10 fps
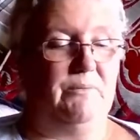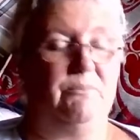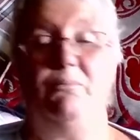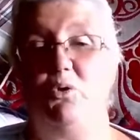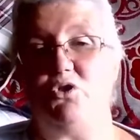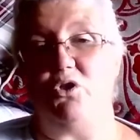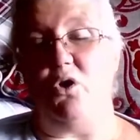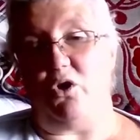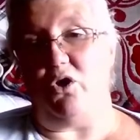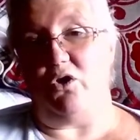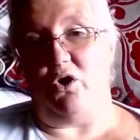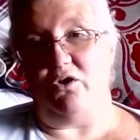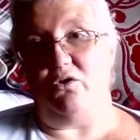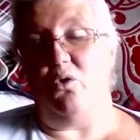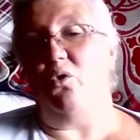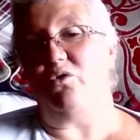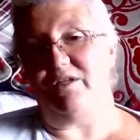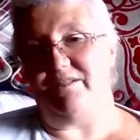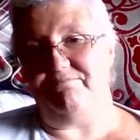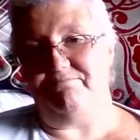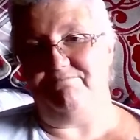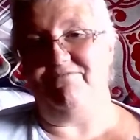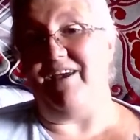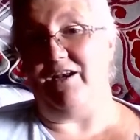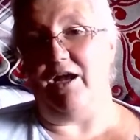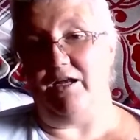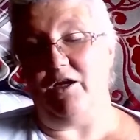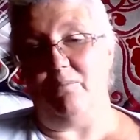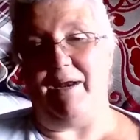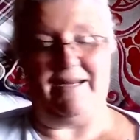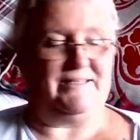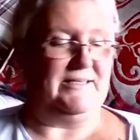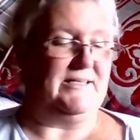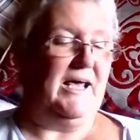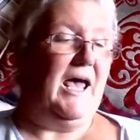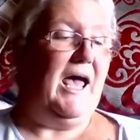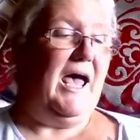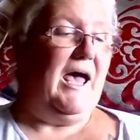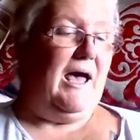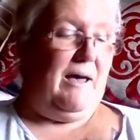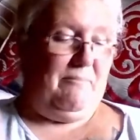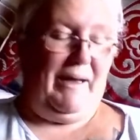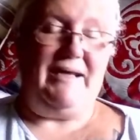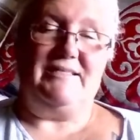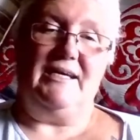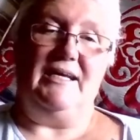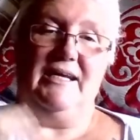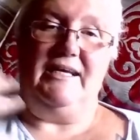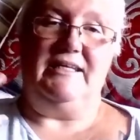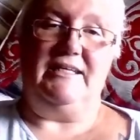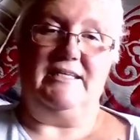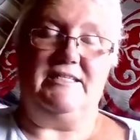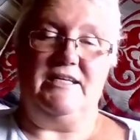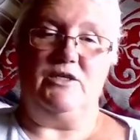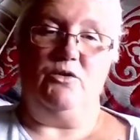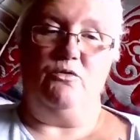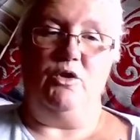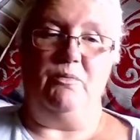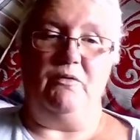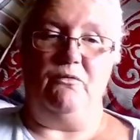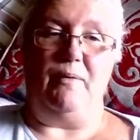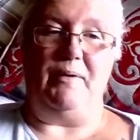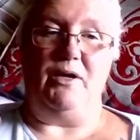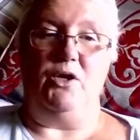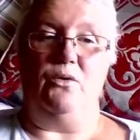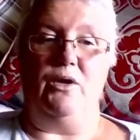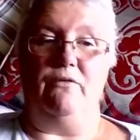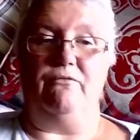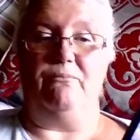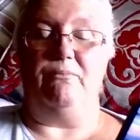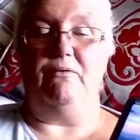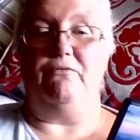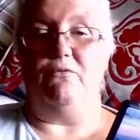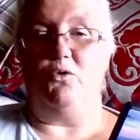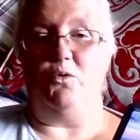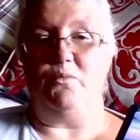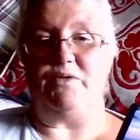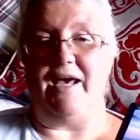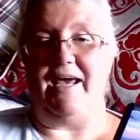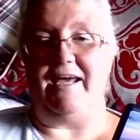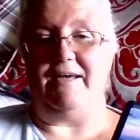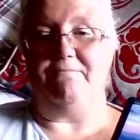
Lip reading: books on haunted places. Basically, this is a group of women who have formed a